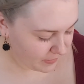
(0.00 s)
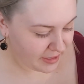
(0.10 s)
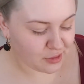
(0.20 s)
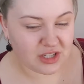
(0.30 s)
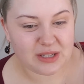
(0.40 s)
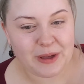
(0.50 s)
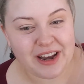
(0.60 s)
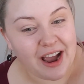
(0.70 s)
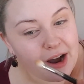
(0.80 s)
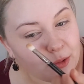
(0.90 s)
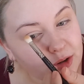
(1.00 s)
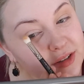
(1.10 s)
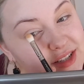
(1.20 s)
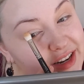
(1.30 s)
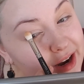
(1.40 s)
I used to spend
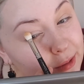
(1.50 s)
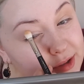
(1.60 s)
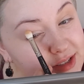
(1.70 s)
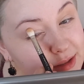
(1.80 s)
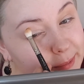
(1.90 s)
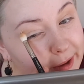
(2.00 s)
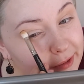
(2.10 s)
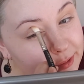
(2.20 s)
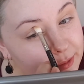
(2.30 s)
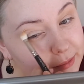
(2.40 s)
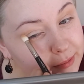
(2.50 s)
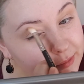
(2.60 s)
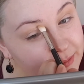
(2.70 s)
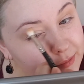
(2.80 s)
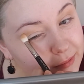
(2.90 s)
hours and hours in the bathroom
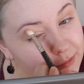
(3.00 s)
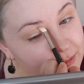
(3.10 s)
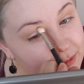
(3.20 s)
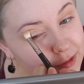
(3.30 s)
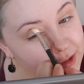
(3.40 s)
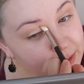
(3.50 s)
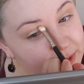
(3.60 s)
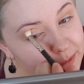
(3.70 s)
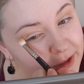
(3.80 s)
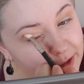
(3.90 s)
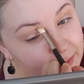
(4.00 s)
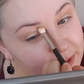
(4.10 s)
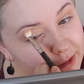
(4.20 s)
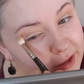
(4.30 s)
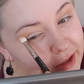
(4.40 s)
doing my makeup,
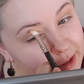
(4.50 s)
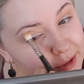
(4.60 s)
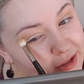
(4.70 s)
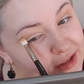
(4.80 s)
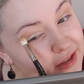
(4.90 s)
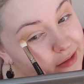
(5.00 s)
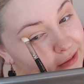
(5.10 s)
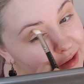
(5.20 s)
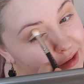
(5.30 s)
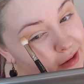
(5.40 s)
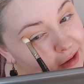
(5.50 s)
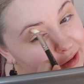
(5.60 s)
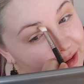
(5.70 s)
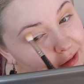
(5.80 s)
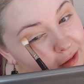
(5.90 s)
not letting anyone else in.
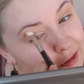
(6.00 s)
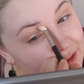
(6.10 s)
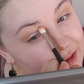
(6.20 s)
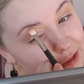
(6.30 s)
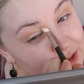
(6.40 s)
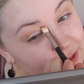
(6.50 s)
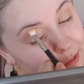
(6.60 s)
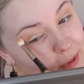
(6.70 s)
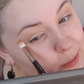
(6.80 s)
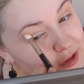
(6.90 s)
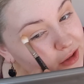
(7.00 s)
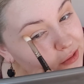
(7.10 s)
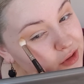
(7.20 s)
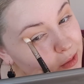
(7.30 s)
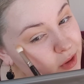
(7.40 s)
Although people didn't
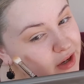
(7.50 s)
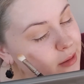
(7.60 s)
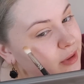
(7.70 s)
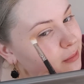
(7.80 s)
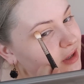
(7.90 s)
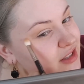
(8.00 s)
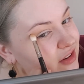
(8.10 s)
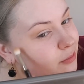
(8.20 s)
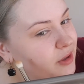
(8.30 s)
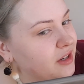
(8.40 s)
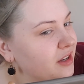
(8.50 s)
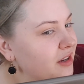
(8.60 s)
usually want to come in because I've been